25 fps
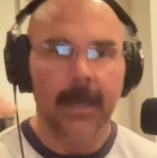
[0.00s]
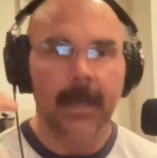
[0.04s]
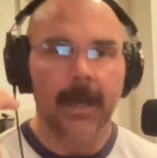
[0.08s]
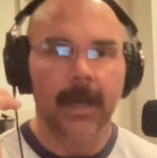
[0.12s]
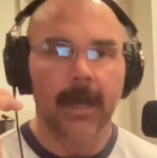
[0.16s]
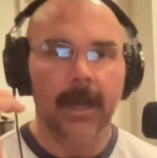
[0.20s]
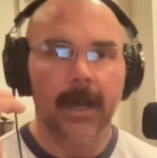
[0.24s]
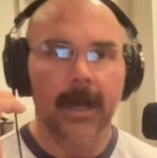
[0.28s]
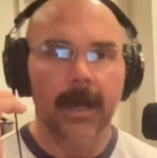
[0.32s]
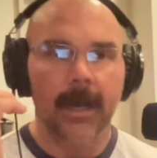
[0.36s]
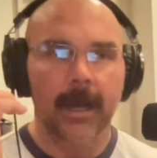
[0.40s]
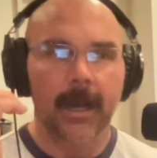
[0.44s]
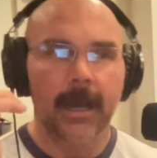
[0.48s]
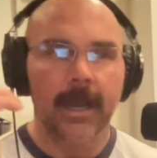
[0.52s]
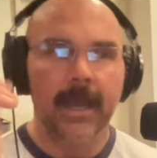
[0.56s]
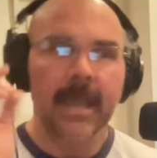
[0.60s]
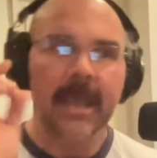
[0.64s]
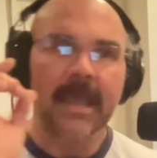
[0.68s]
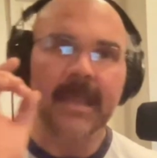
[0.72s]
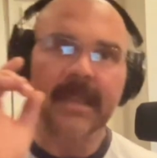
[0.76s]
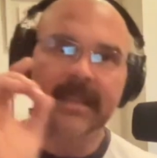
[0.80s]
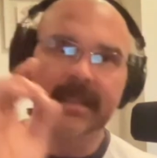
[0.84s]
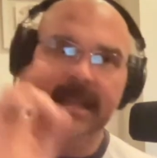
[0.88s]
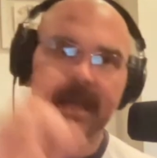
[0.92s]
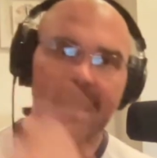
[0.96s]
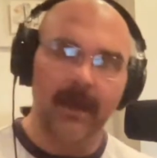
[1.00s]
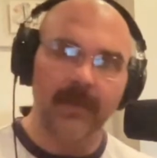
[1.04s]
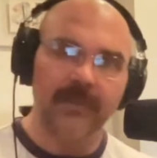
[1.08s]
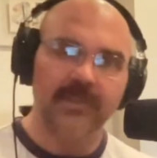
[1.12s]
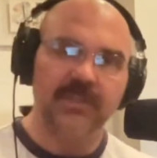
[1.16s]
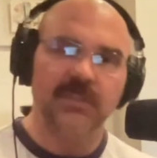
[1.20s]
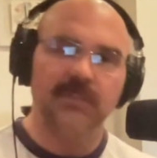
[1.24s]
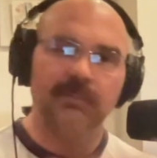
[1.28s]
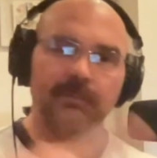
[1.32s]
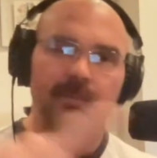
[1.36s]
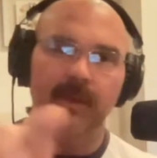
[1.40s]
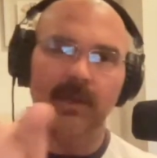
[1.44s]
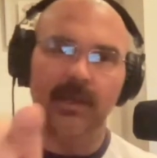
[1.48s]
And now
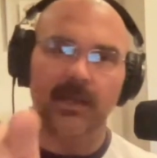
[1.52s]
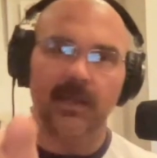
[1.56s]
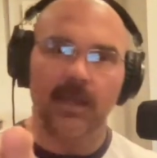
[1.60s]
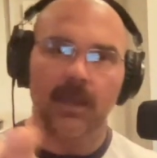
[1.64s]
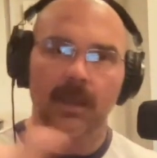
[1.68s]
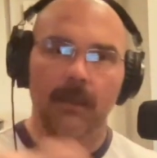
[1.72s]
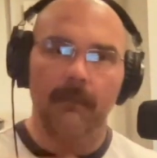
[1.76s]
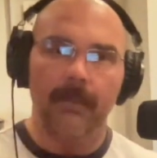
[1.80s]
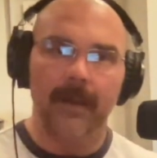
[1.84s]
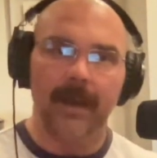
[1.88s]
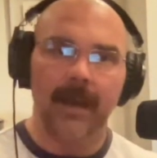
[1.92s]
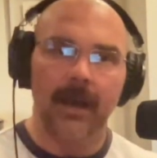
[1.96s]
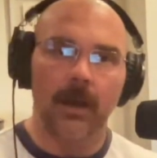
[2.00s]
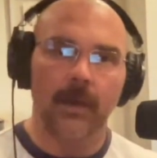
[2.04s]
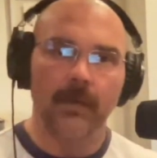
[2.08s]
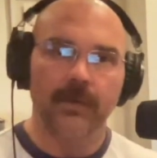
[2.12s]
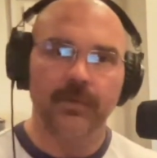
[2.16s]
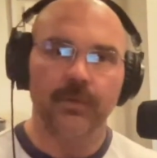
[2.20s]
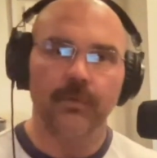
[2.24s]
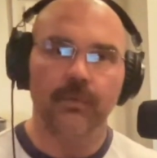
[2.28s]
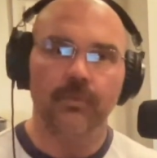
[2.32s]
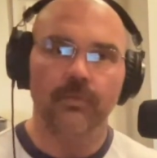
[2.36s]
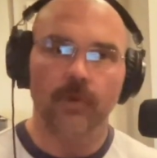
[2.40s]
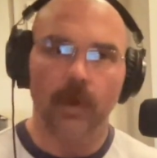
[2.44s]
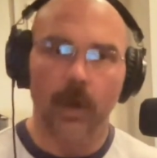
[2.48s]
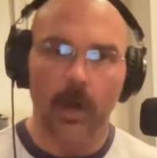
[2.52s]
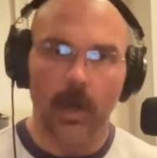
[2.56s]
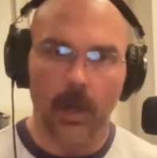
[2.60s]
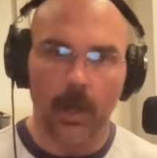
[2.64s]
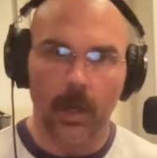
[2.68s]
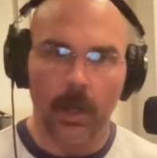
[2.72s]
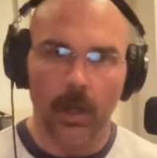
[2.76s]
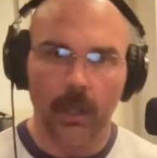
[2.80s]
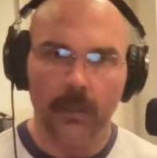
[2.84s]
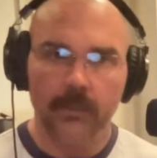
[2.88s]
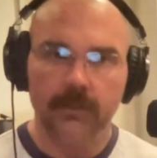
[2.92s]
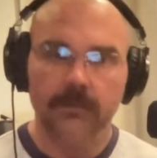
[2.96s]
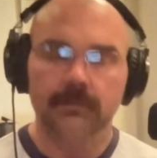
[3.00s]
speaking about
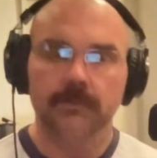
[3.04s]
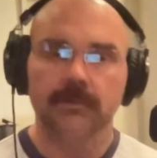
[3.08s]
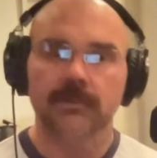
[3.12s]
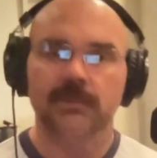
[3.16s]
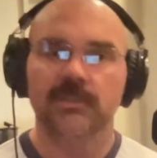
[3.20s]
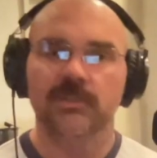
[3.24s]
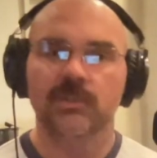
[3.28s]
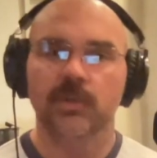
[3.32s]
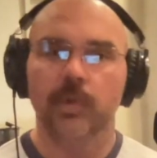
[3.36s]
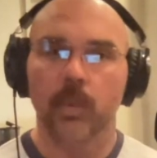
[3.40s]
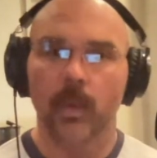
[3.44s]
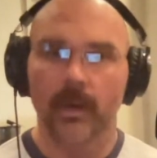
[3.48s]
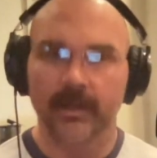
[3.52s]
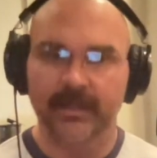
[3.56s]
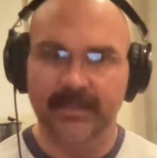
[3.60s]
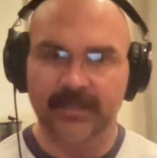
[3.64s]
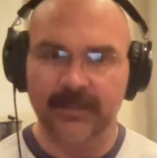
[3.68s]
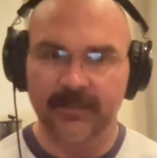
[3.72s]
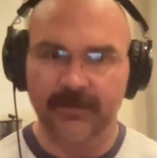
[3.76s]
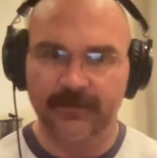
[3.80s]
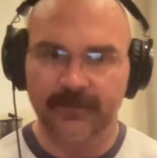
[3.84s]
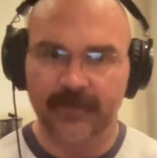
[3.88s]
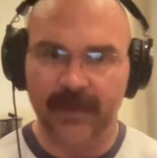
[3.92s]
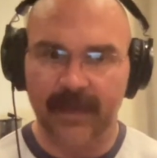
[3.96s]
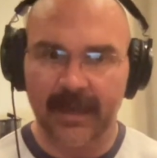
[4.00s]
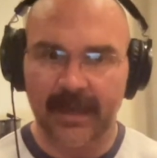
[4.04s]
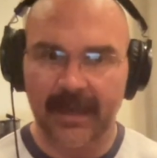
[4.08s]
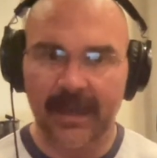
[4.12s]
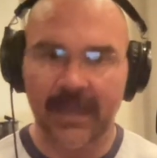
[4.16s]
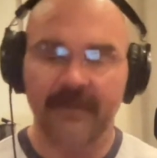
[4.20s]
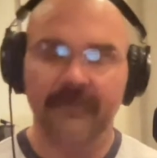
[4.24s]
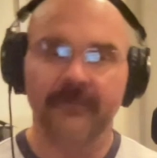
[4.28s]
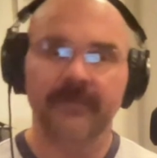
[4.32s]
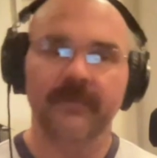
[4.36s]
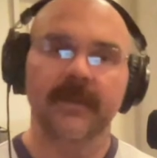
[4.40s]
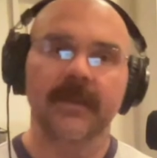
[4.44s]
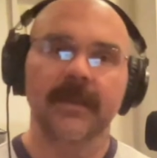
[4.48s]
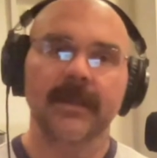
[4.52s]
Raw
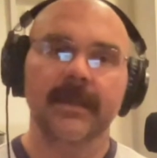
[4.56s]
25,